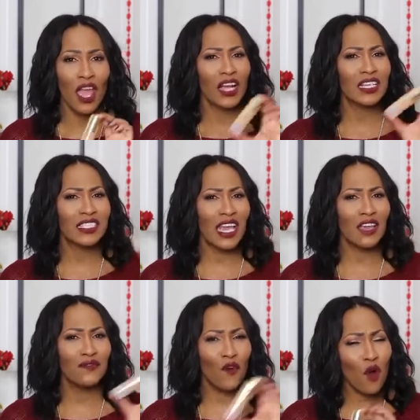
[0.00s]
Because
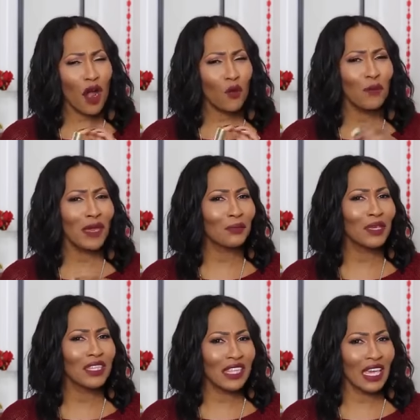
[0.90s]
Sand 4 will make
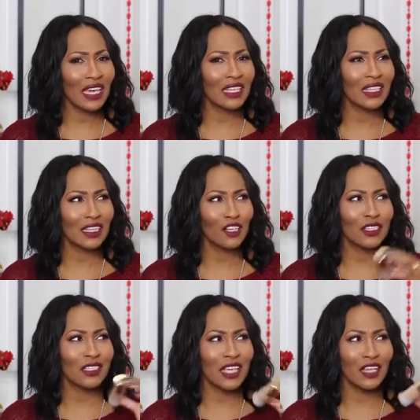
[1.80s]
me think that
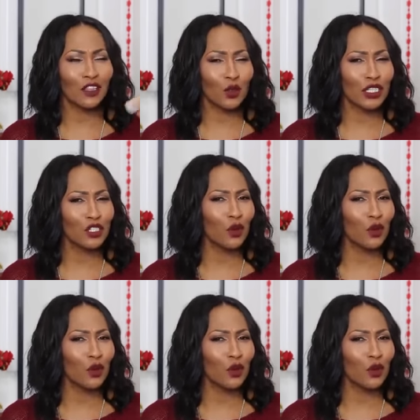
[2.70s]
there's a Sand 3,